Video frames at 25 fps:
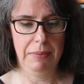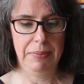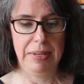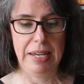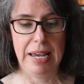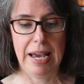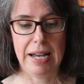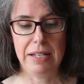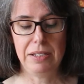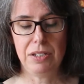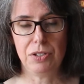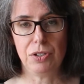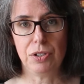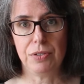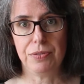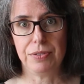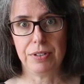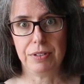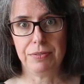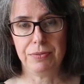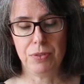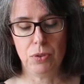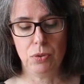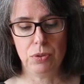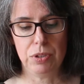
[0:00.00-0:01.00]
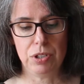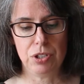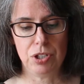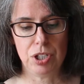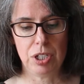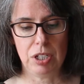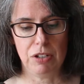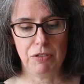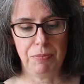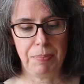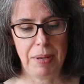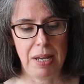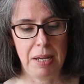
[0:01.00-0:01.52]
He handed over a folded
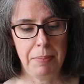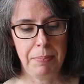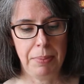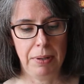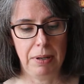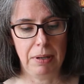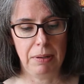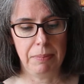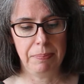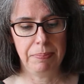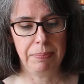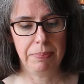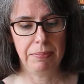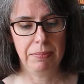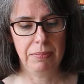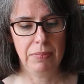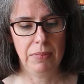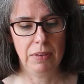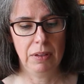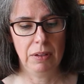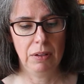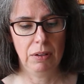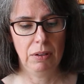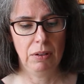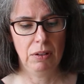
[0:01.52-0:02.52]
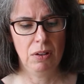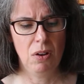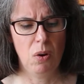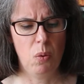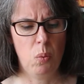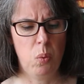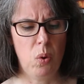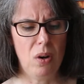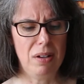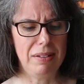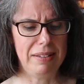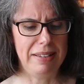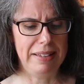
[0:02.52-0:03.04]
sheet of paper.
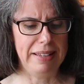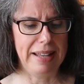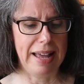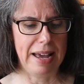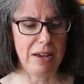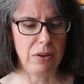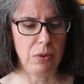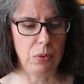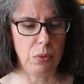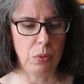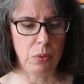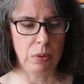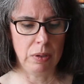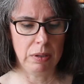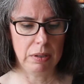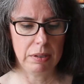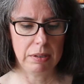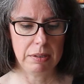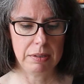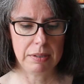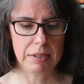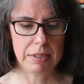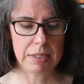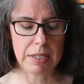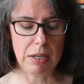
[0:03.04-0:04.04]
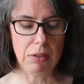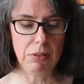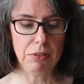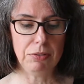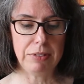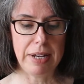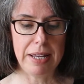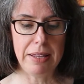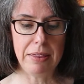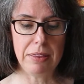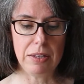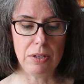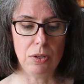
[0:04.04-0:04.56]
What now? Stuttle
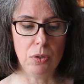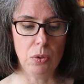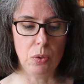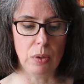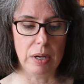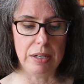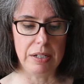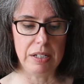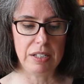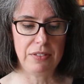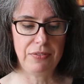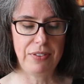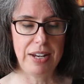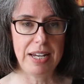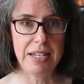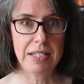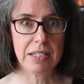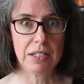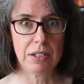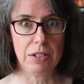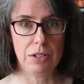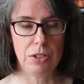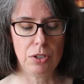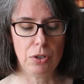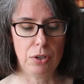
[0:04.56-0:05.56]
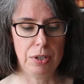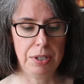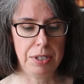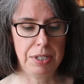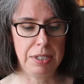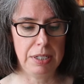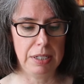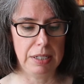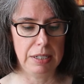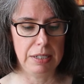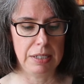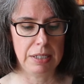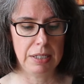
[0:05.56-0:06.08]
read the note and his face
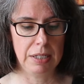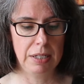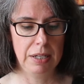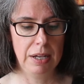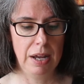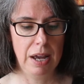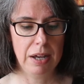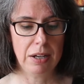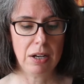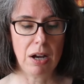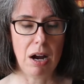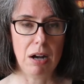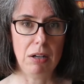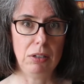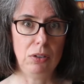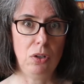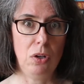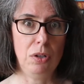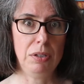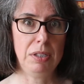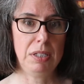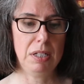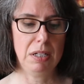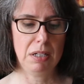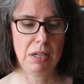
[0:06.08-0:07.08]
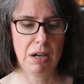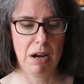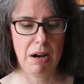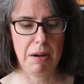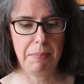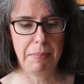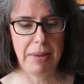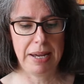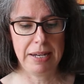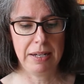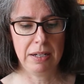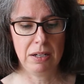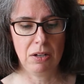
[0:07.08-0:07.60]
contorted. Carlotta
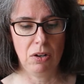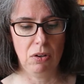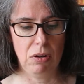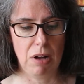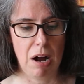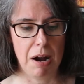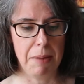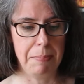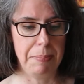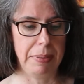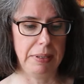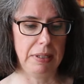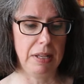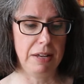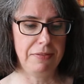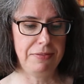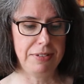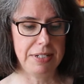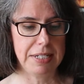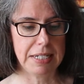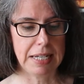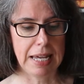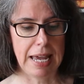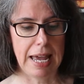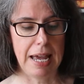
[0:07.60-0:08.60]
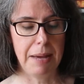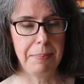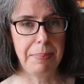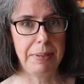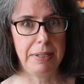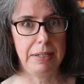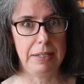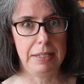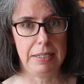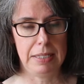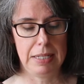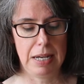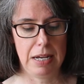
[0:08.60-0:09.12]
Carmichael, our beloved
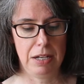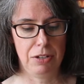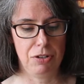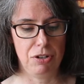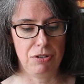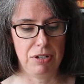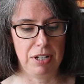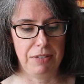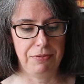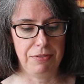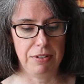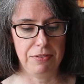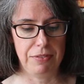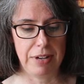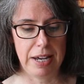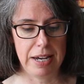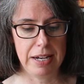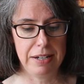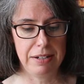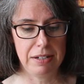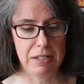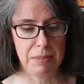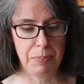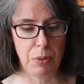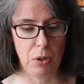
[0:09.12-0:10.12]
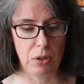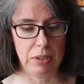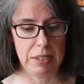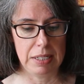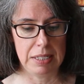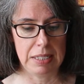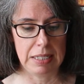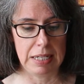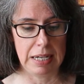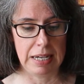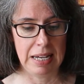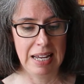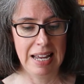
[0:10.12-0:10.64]
Cabinet Secretary for Virus
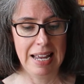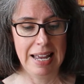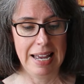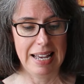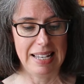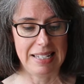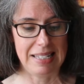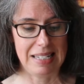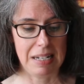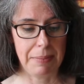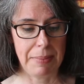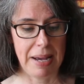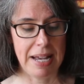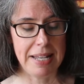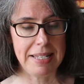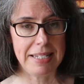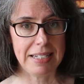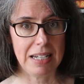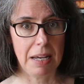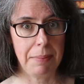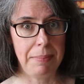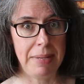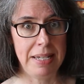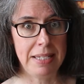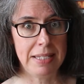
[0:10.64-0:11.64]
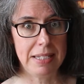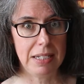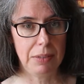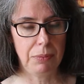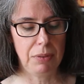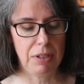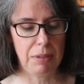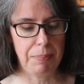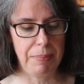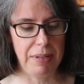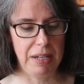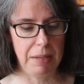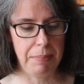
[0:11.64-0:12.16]
Policy, is demanding a meeting
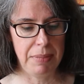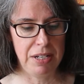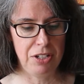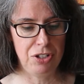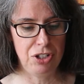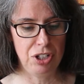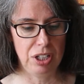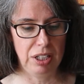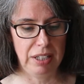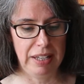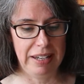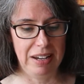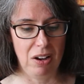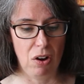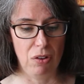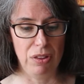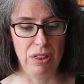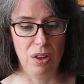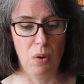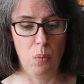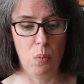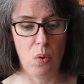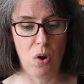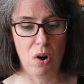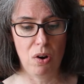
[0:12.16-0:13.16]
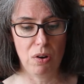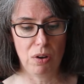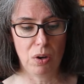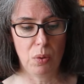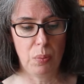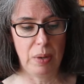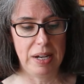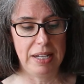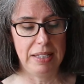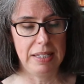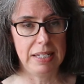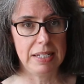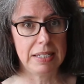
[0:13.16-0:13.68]
with me immediately on the
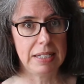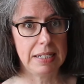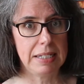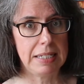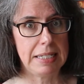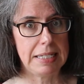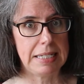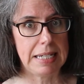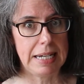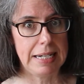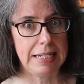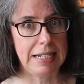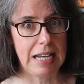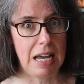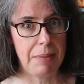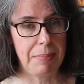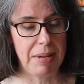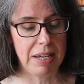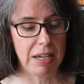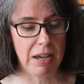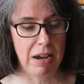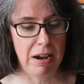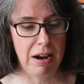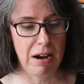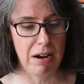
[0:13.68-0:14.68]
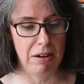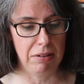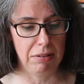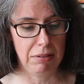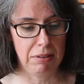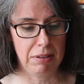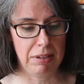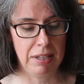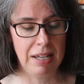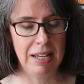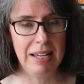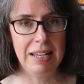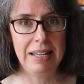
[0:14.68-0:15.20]
walkway leading to Dynamic
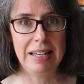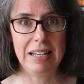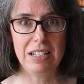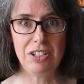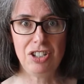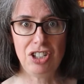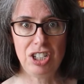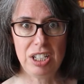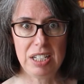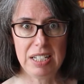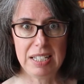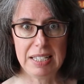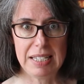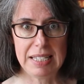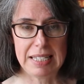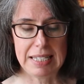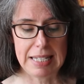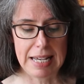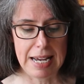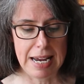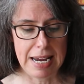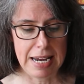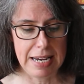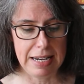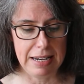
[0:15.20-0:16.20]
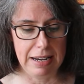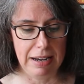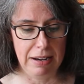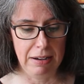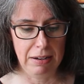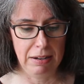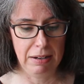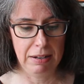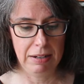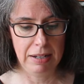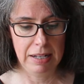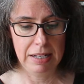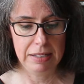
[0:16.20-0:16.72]
Earth. Is she
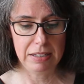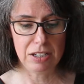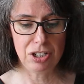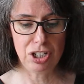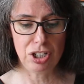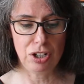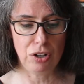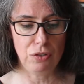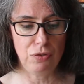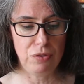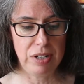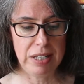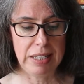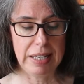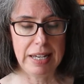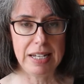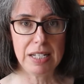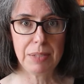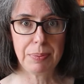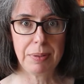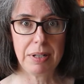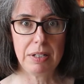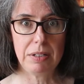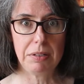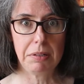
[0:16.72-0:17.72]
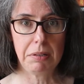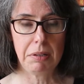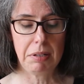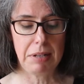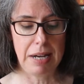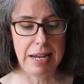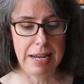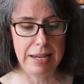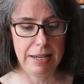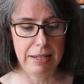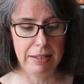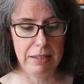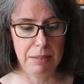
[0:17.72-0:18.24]
insane? Does she not realise we're under
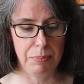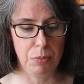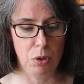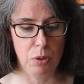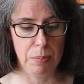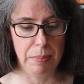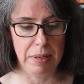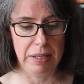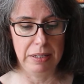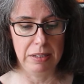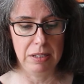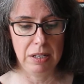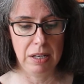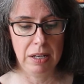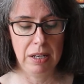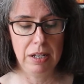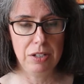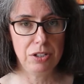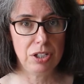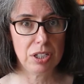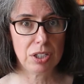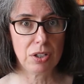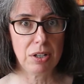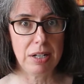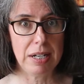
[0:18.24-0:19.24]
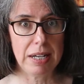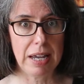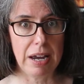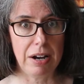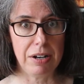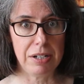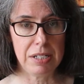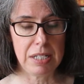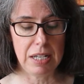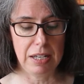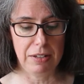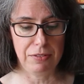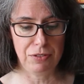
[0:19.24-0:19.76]
threat at the moment? She's going to get
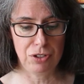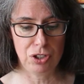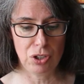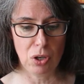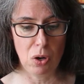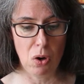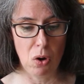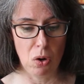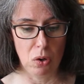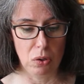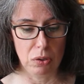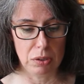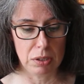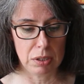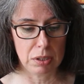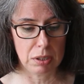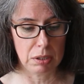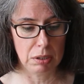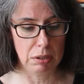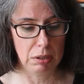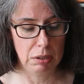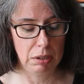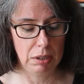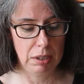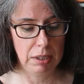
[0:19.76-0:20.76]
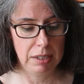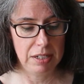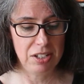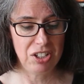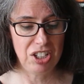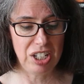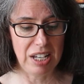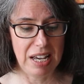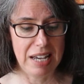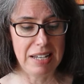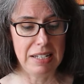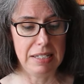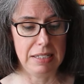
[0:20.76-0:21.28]
herself shot.
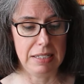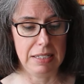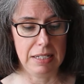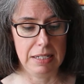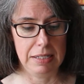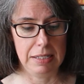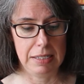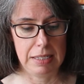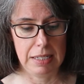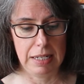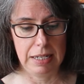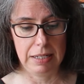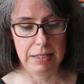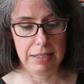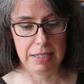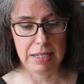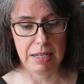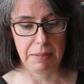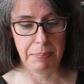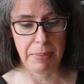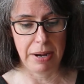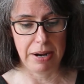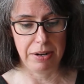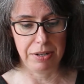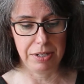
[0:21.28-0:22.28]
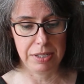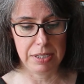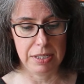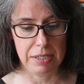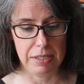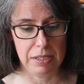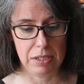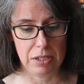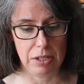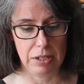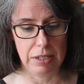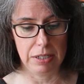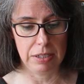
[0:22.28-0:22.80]
She is insane, said Patterson,
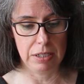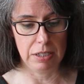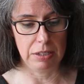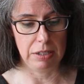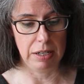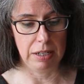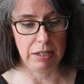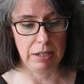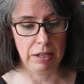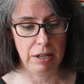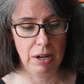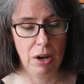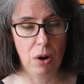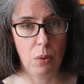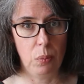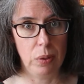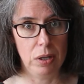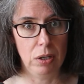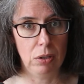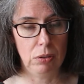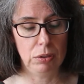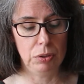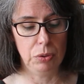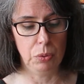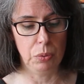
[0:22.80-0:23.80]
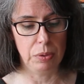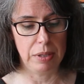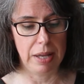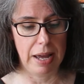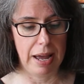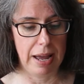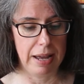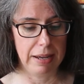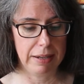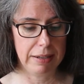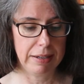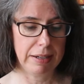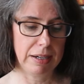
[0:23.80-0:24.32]
starting to run. We all know
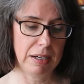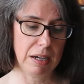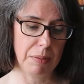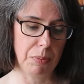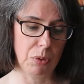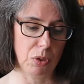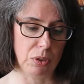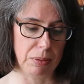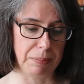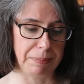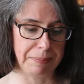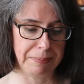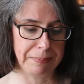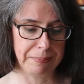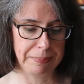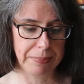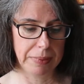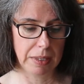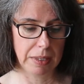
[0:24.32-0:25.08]
that. Come on.